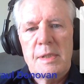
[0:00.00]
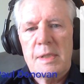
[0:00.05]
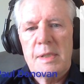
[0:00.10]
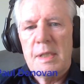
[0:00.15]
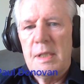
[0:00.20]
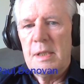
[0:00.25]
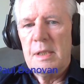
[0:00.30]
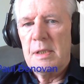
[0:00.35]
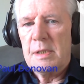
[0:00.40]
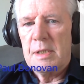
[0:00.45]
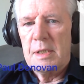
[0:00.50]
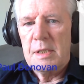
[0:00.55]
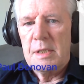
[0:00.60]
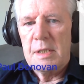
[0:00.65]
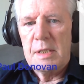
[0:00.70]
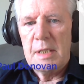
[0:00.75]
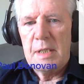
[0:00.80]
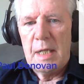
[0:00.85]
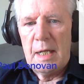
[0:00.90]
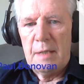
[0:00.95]
skills, and
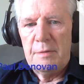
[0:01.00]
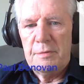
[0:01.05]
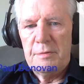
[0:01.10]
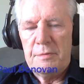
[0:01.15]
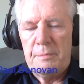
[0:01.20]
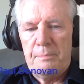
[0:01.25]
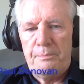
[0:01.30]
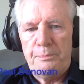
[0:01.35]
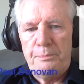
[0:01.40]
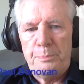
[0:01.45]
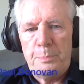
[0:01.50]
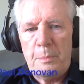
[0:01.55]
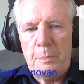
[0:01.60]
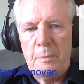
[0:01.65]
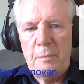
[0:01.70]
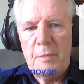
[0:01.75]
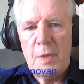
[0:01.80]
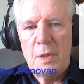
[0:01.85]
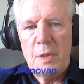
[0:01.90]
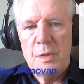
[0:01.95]
staff.
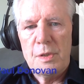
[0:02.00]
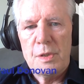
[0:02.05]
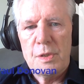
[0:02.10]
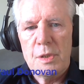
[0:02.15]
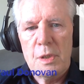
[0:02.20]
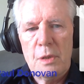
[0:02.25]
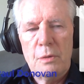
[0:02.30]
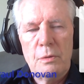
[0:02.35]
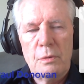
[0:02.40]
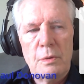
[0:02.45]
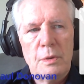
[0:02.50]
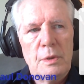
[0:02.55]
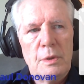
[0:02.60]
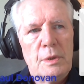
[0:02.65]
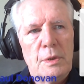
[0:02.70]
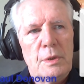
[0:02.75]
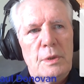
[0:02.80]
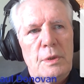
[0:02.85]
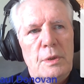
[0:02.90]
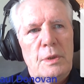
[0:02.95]
So
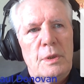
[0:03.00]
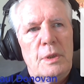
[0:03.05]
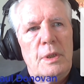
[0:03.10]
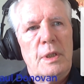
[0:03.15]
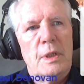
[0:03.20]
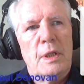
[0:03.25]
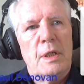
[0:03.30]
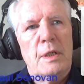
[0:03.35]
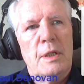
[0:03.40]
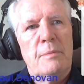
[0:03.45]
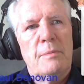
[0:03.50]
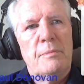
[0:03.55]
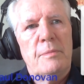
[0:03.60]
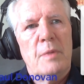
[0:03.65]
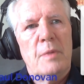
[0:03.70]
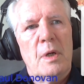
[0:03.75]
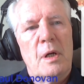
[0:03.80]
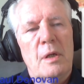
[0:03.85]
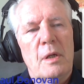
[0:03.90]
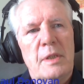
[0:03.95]

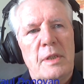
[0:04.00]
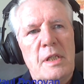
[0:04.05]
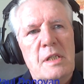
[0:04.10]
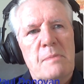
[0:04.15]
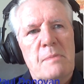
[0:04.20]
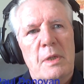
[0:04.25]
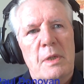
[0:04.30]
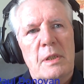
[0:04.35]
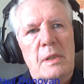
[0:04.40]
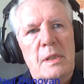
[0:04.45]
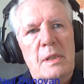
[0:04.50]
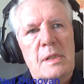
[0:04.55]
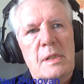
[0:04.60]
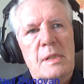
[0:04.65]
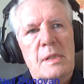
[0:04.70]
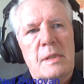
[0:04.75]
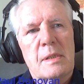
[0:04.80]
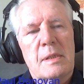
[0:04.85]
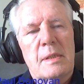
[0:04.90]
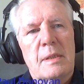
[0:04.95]
all these models
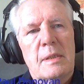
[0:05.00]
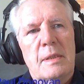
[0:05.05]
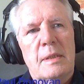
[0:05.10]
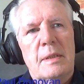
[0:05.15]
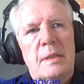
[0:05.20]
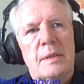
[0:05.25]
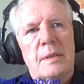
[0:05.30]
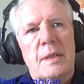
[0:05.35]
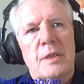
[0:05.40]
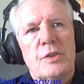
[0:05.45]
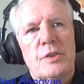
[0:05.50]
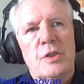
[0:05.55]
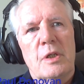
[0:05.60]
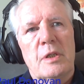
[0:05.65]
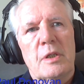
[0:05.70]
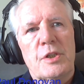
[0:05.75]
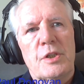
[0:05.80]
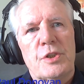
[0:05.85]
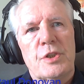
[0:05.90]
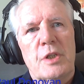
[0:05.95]
that
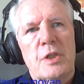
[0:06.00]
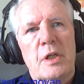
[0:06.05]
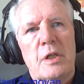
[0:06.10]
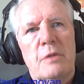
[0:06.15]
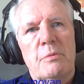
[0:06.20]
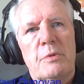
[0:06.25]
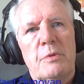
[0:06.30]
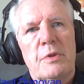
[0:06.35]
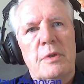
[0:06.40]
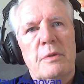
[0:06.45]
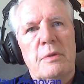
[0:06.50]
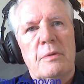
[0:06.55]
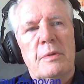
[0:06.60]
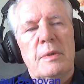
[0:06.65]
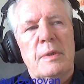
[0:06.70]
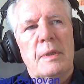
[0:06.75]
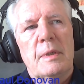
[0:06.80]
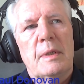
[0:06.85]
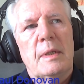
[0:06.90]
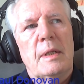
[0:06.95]
John has shared with you
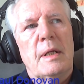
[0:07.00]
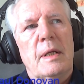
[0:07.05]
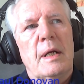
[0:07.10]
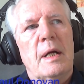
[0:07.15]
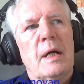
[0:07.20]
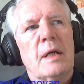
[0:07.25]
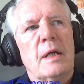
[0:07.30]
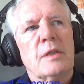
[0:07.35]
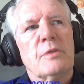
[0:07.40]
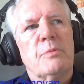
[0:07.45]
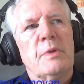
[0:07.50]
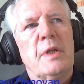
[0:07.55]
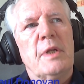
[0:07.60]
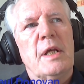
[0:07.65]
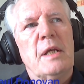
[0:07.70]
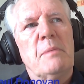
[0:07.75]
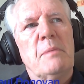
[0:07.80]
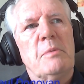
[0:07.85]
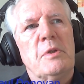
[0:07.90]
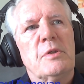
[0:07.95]
are to
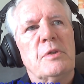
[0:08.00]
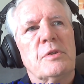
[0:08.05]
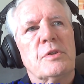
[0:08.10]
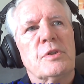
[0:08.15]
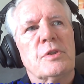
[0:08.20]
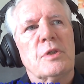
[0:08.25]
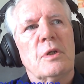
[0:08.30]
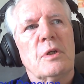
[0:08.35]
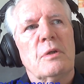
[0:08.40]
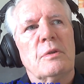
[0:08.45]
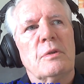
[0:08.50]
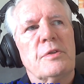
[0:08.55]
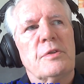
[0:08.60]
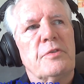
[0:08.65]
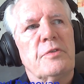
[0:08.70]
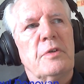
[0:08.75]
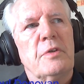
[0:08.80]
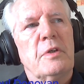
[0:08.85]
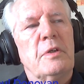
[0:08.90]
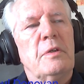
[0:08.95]
enable you to
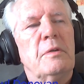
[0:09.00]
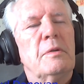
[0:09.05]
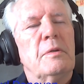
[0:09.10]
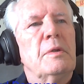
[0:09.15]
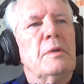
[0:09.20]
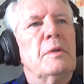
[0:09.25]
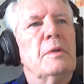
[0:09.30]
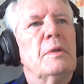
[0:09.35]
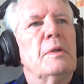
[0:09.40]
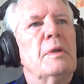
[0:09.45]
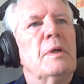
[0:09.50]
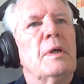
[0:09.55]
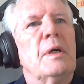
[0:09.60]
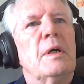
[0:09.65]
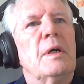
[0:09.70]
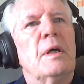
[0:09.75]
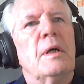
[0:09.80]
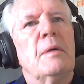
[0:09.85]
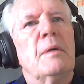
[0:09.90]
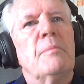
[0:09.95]
see
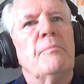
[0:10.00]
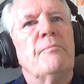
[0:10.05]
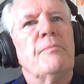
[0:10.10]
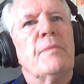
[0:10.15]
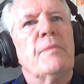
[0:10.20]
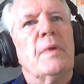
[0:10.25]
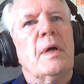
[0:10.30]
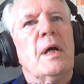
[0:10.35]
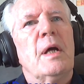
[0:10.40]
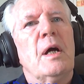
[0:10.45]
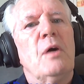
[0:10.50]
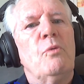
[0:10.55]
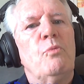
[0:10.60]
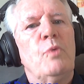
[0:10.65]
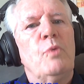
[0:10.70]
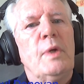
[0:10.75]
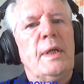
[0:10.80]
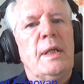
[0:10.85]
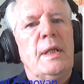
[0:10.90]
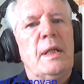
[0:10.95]
how
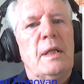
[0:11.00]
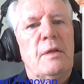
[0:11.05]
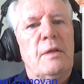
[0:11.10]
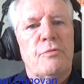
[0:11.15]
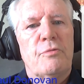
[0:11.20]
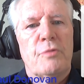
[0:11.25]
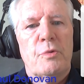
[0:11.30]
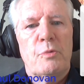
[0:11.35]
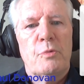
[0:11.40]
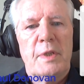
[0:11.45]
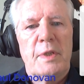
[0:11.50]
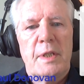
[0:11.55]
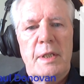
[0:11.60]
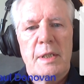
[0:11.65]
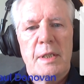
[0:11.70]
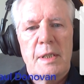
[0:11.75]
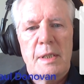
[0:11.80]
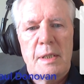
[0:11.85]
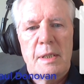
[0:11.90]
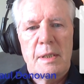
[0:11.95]
we live within
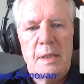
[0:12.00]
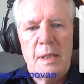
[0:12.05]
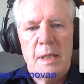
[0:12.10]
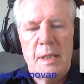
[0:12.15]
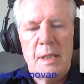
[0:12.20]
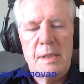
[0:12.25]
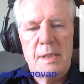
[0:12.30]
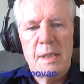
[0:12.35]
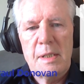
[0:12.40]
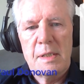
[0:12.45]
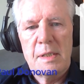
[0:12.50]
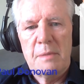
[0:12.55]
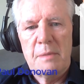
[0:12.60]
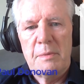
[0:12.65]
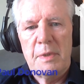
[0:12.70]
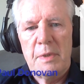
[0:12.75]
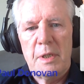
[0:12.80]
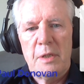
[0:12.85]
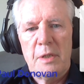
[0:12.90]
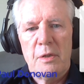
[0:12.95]
a system in an